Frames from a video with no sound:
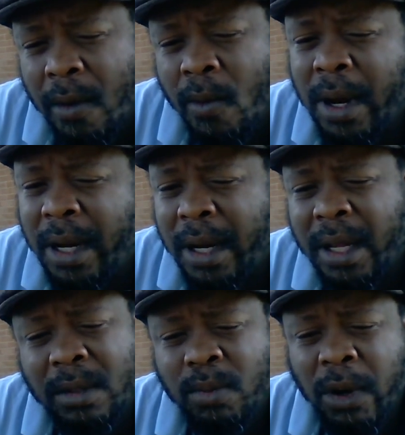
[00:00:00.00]
what it
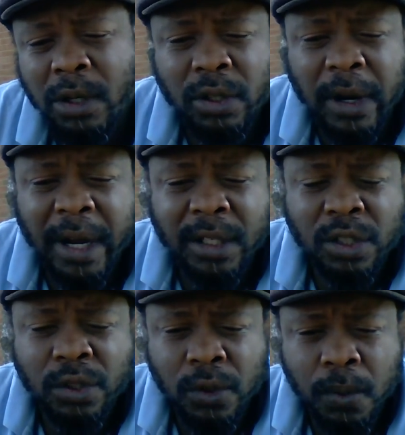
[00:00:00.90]
is we're trying
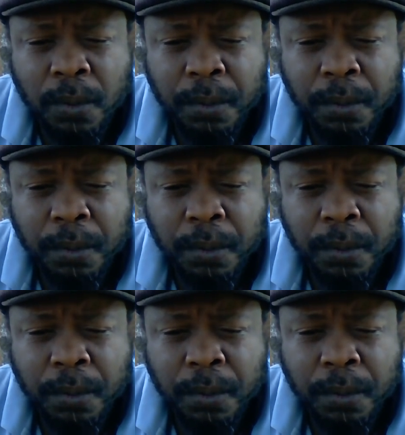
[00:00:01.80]
to do.